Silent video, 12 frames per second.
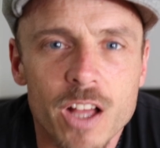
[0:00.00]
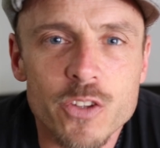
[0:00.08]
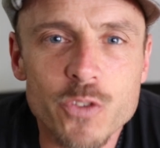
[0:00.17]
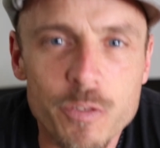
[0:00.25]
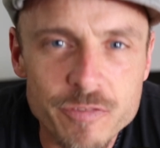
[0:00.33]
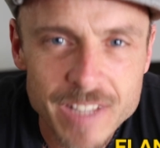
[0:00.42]

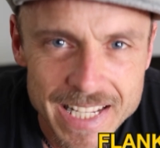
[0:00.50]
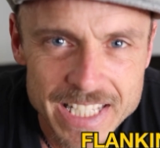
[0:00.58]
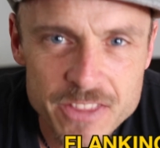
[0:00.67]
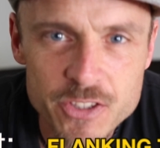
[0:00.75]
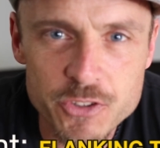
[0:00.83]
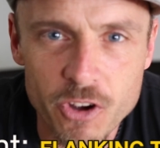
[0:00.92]
So
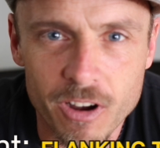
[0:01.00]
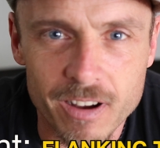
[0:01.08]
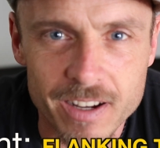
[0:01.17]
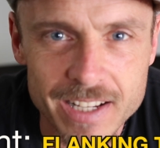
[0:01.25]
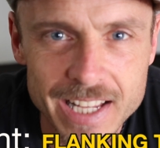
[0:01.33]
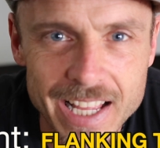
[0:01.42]
flanking the
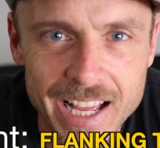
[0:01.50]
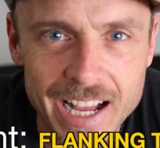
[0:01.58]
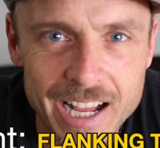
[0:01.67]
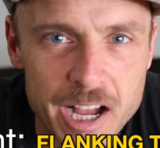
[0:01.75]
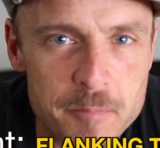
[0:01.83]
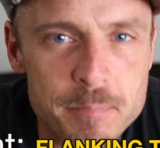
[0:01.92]
dog,
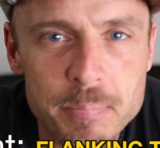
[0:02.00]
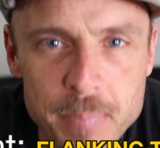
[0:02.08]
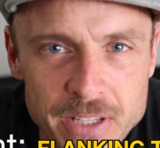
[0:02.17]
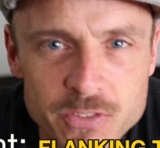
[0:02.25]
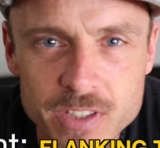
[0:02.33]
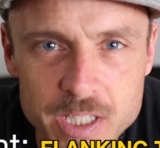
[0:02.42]
I'm
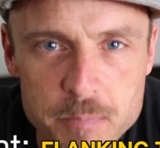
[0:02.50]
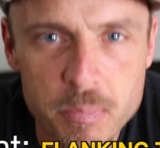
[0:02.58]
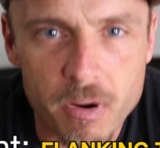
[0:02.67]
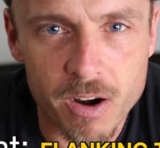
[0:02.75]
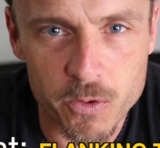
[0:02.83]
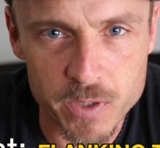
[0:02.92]
basically
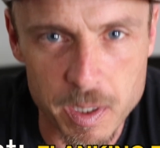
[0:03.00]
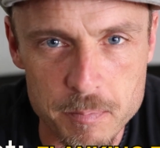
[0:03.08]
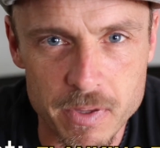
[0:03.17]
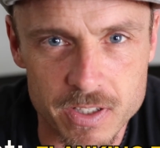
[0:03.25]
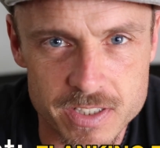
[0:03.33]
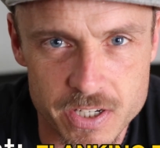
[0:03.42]
borrowing a
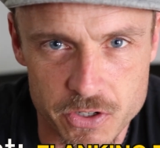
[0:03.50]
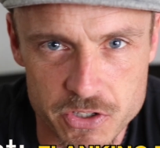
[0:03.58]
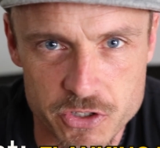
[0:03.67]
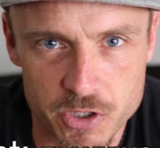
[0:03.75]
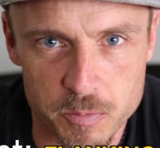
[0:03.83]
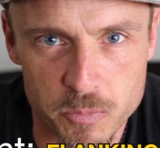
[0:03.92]
military
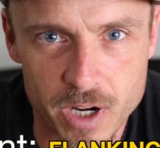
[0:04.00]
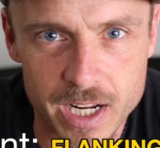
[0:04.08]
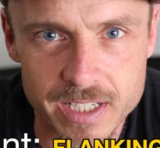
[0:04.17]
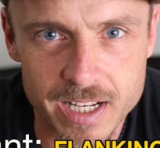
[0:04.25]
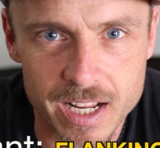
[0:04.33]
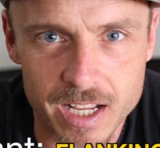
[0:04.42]
term,
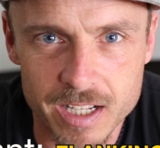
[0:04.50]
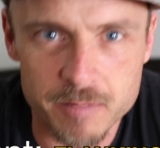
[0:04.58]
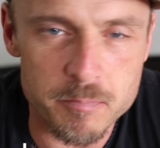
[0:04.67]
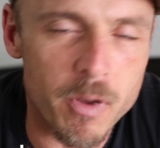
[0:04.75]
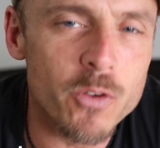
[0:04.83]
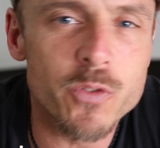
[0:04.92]
right?
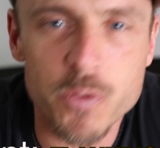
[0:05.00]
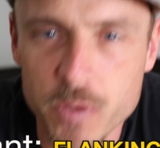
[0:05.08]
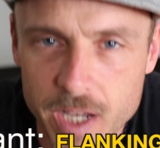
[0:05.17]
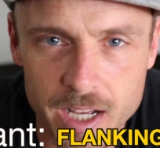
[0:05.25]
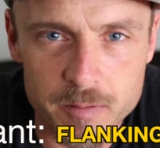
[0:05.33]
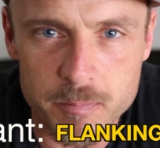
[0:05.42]
Most
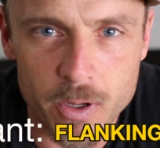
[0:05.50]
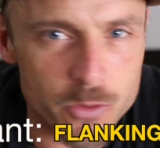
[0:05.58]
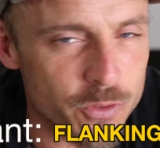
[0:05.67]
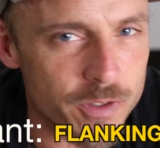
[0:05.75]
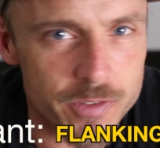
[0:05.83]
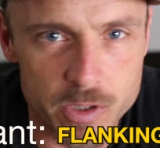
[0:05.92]

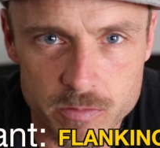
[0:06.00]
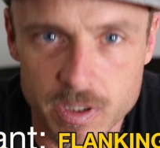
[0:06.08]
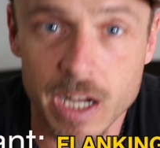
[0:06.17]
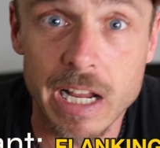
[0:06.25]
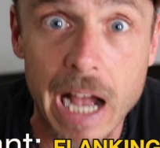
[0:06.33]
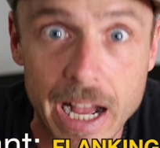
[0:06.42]
of you,
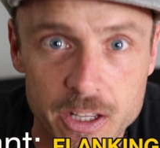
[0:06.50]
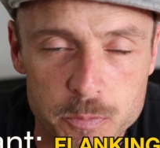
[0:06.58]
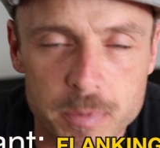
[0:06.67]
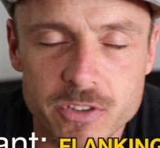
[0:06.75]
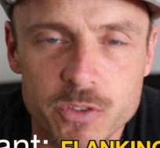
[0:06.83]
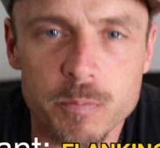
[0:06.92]
not guys,
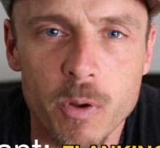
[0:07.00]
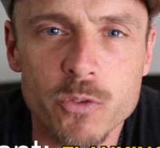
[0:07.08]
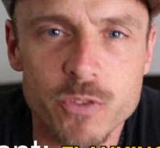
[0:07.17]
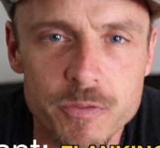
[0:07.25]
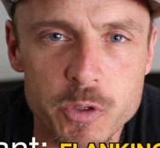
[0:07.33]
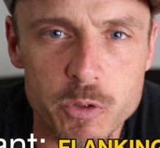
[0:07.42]
but just
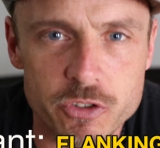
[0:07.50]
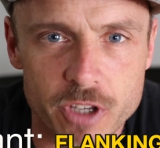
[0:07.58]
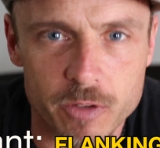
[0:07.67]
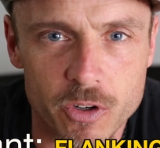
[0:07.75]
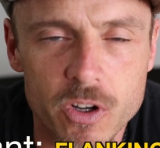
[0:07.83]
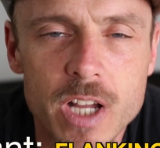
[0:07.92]
most of you in
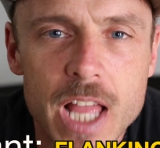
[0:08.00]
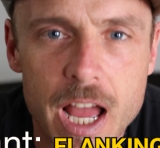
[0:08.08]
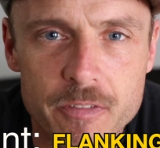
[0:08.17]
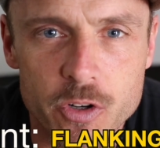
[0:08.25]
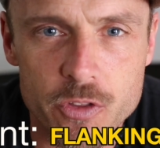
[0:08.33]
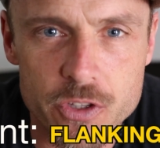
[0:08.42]
general
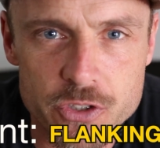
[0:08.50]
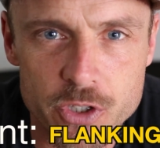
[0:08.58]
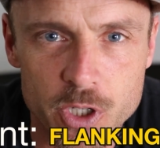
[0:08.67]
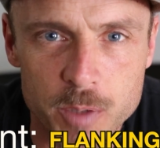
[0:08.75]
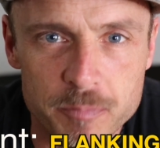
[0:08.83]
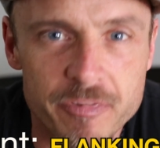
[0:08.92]
have heard the
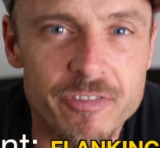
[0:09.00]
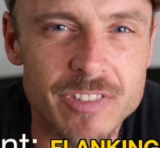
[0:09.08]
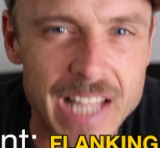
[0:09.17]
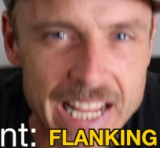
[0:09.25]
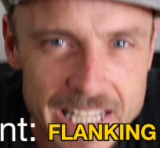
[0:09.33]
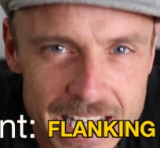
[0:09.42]
term
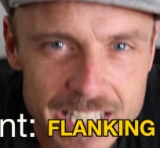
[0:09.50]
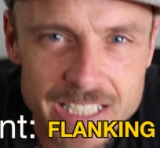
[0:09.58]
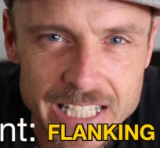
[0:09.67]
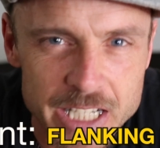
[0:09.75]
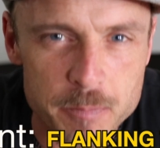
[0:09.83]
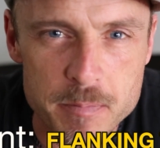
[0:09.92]
flanking
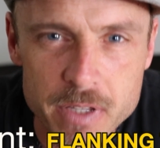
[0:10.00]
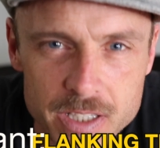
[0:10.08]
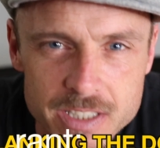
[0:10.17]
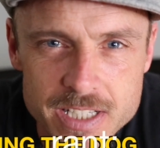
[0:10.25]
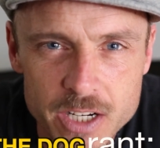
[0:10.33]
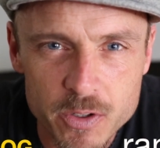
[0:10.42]
in a
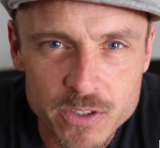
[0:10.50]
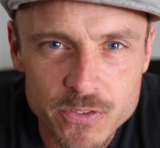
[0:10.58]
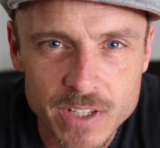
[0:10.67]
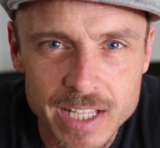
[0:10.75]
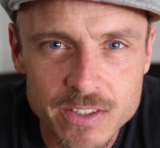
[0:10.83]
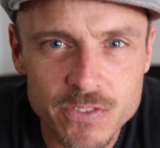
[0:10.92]
military
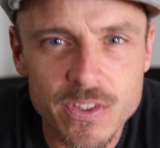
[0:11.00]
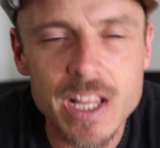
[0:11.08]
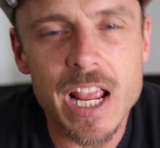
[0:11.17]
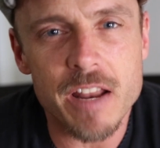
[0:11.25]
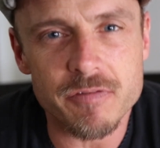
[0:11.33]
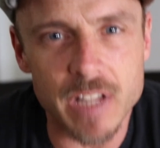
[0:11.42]
sense.
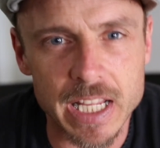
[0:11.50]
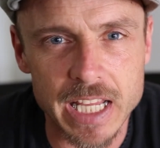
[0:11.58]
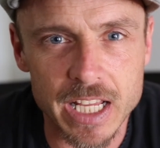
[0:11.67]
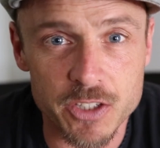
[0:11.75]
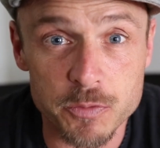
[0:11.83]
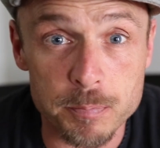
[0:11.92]
And
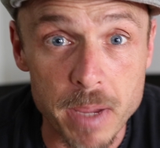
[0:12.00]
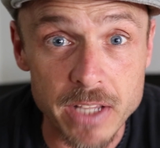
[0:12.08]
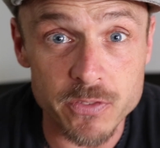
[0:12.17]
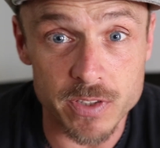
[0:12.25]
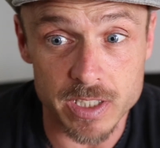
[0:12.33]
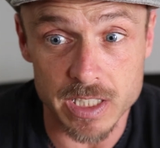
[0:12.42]
flanking is
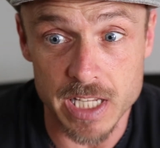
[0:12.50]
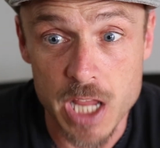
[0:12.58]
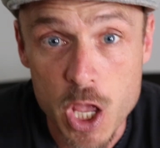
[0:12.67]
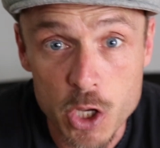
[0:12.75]
basically